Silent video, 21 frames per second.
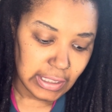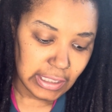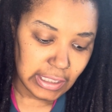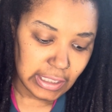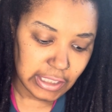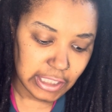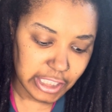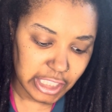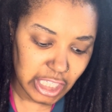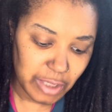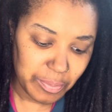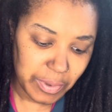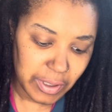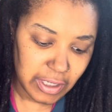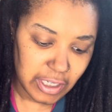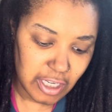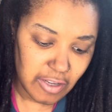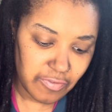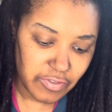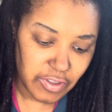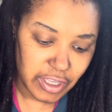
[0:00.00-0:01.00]
Looking
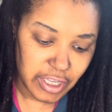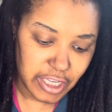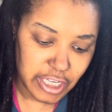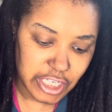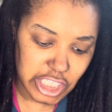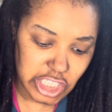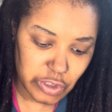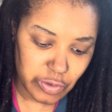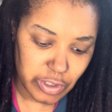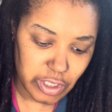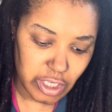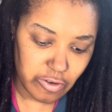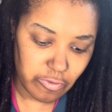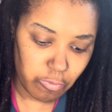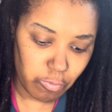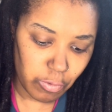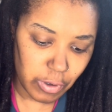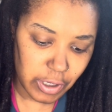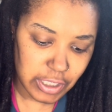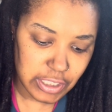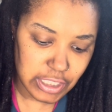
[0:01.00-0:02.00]
beneath the history of
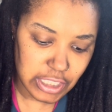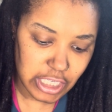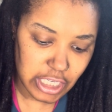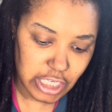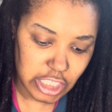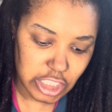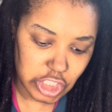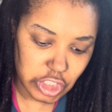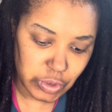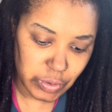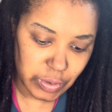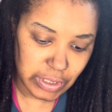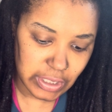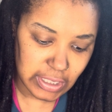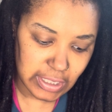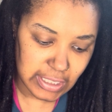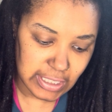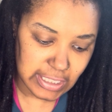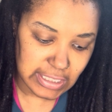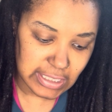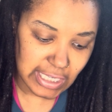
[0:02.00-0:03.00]
one's country
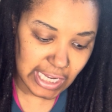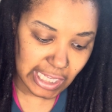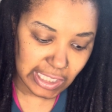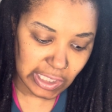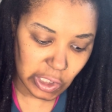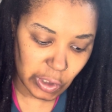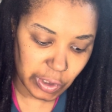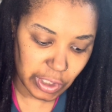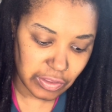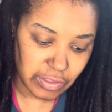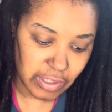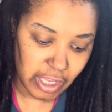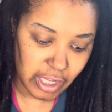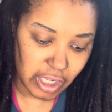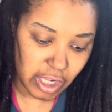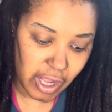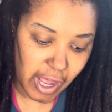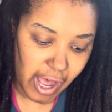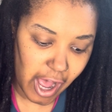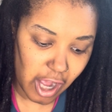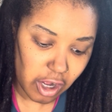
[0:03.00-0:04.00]
is like learning that
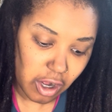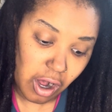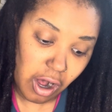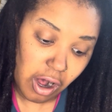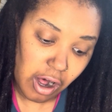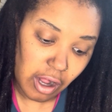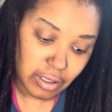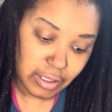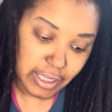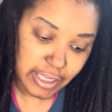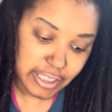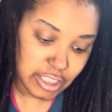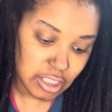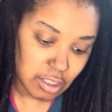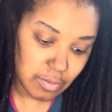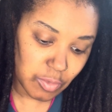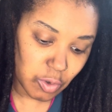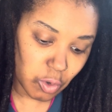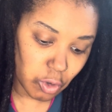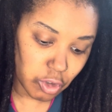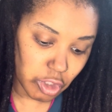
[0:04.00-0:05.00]

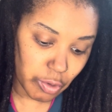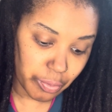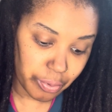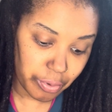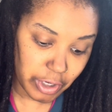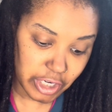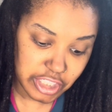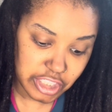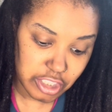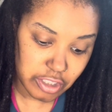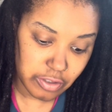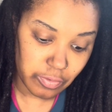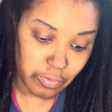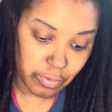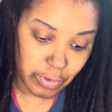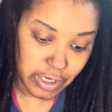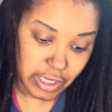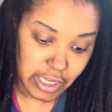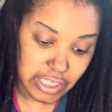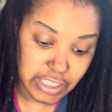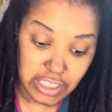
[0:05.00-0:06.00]
alcoholism or depression
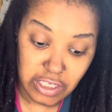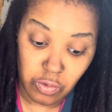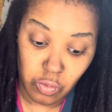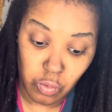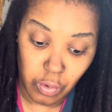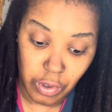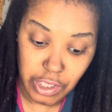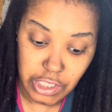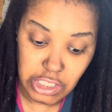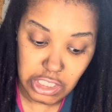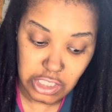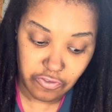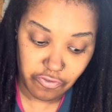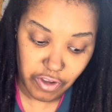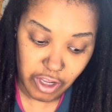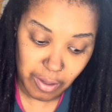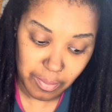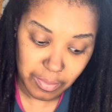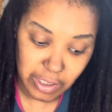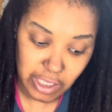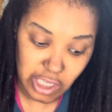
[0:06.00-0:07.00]
runs in one's
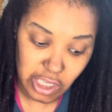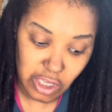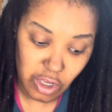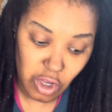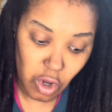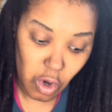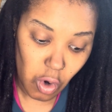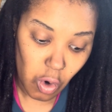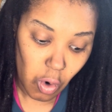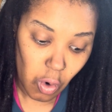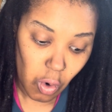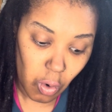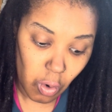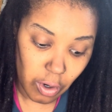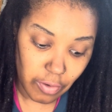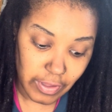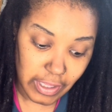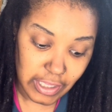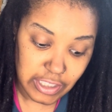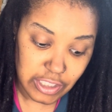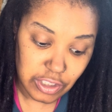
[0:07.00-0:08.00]
family, or
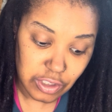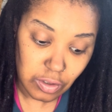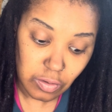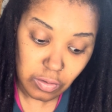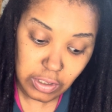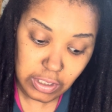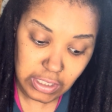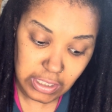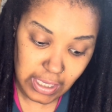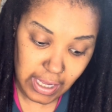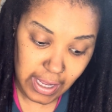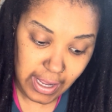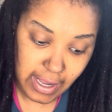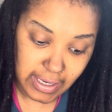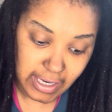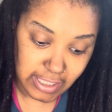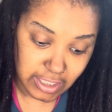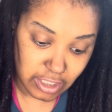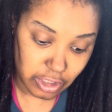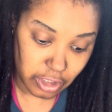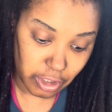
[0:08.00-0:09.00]
that suicide
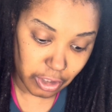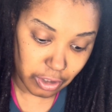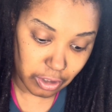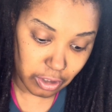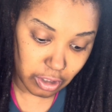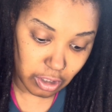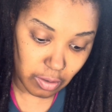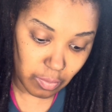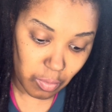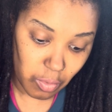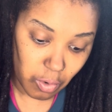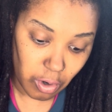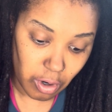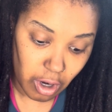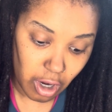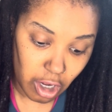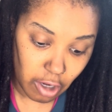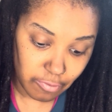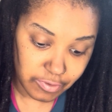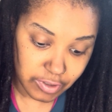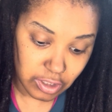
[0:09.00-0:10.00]
has occurred more
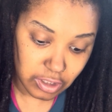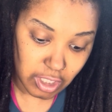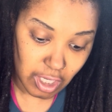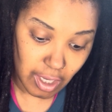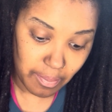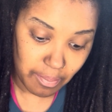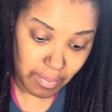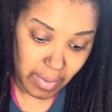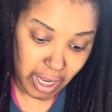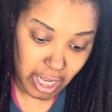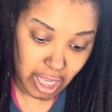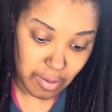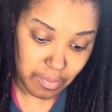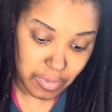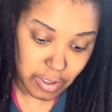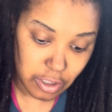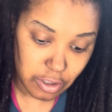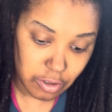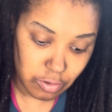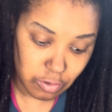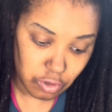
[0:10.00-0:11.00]
often than might be
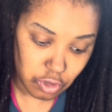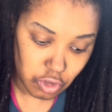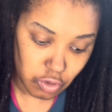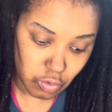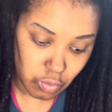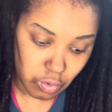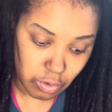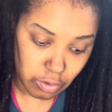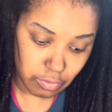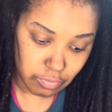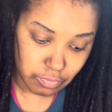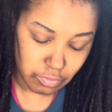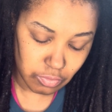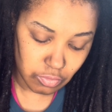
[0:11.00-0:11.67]
usual.